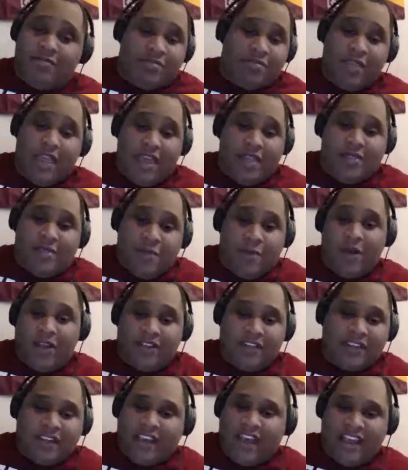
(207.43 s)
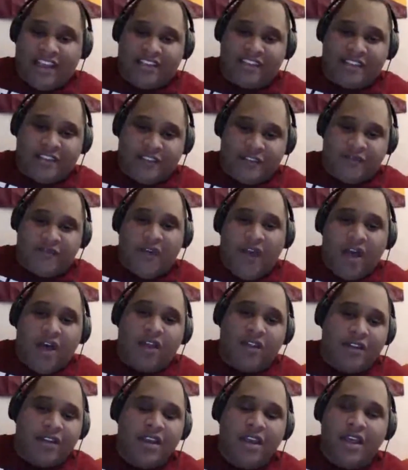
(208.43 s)
That wasn't Cousins'
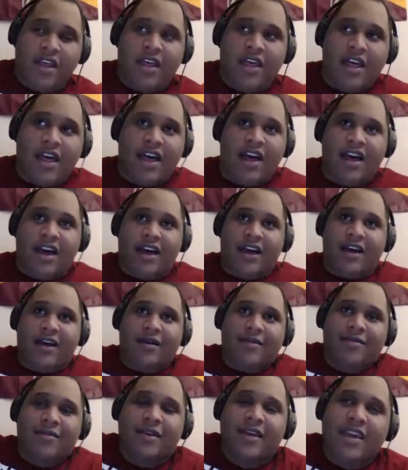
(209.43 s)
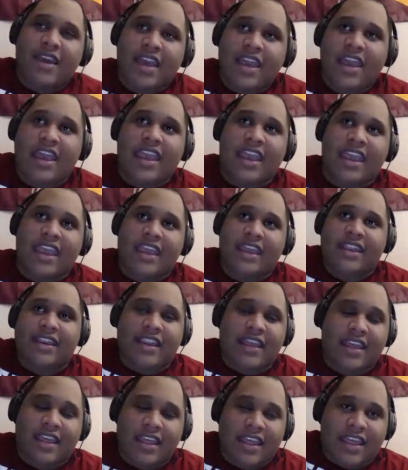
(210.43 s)
fault. And
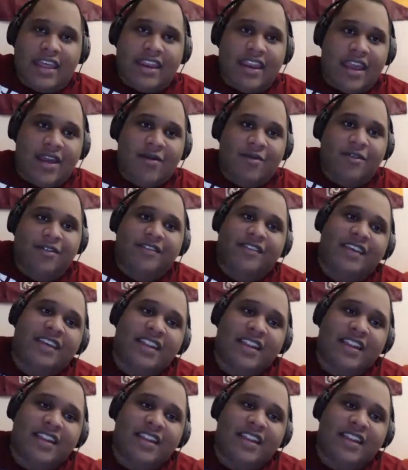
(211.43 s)
now we're sitting